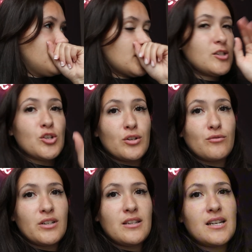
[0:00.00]
I started
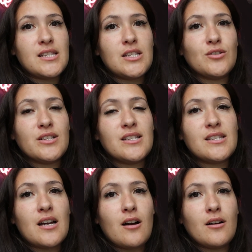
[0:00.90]
reading that
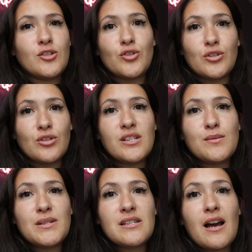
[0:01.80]
series during
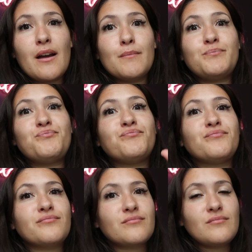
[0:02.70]
Christmas
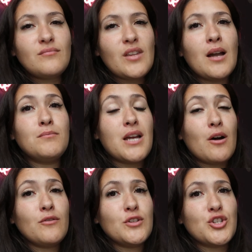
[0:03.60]
time. I'm
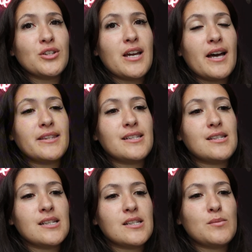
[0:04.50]
now officially at the
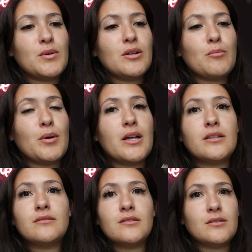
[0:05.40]
6th book, but
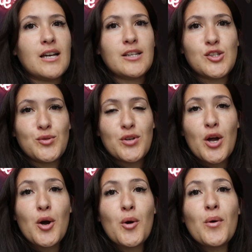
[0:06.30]
as you
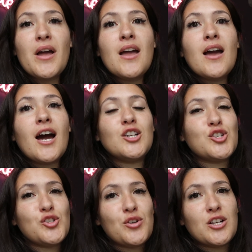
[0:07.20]
know, I
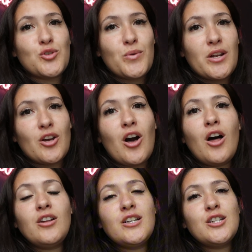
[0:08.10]
just graduated
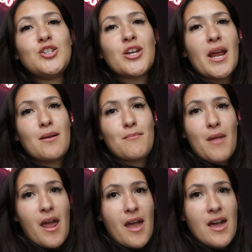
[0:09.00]
college in
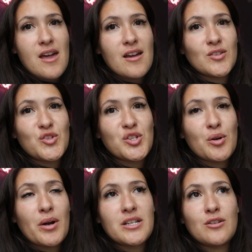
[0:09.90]
May, and
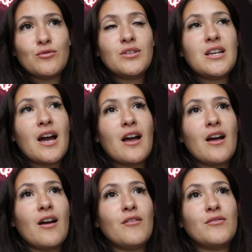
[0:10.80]
so I didn't really
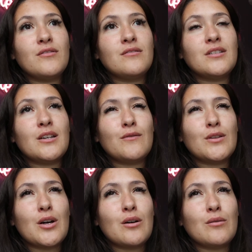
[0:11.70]
have,
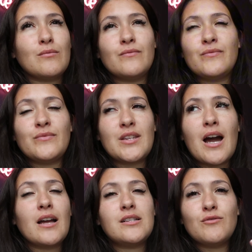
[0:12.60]

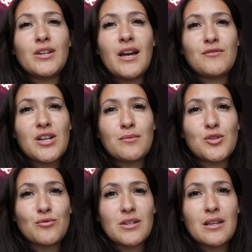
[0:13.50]
I didn't really have time
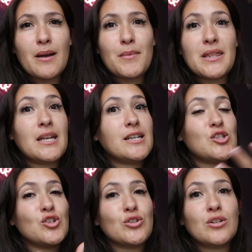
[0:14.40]
to read them. And then I
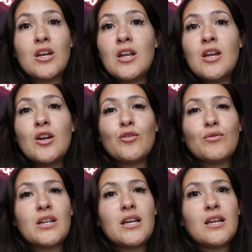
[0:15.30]
started
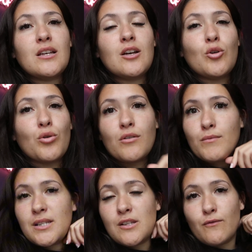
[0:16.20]
reading A Court of
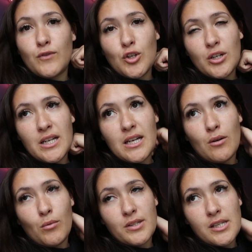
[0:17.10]
Mist and Fury
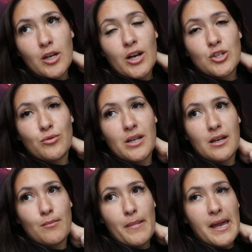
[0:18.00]
once I
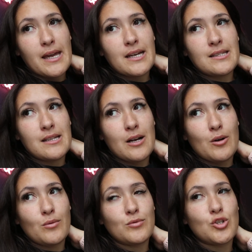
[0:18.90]
graduated in May. It's
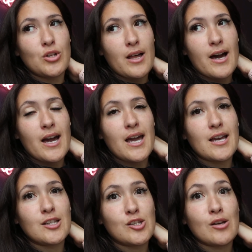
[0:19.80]
now July,
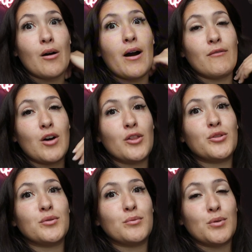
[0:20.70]
and so I've gone
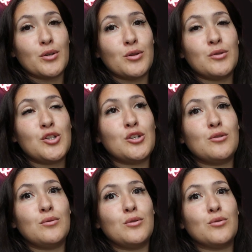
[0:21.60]
through book
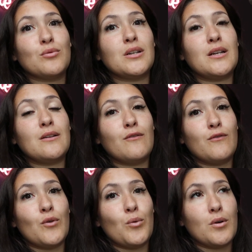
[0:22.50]
2, 3,
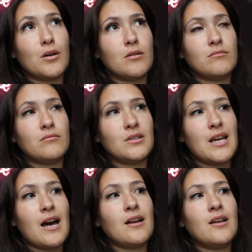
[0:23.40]
4,
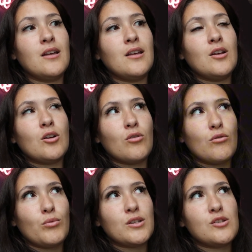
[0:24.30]
A Court
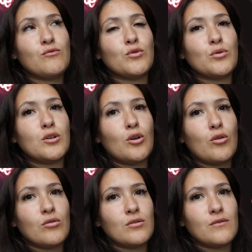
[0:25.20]
of Wings and Ruin, A
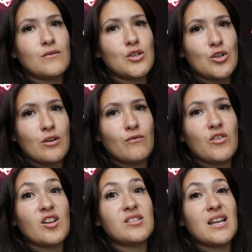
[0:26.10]
Court of Star and
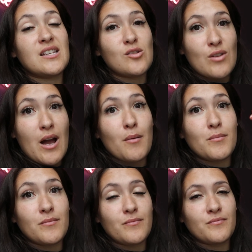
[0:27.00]
Frostlight. So now
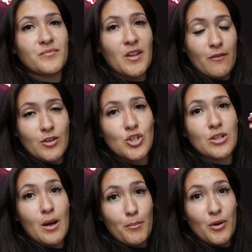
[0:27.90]
I'm
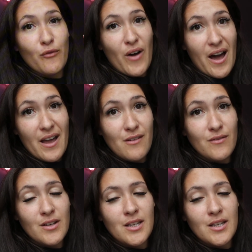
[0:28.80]
officially on book 5.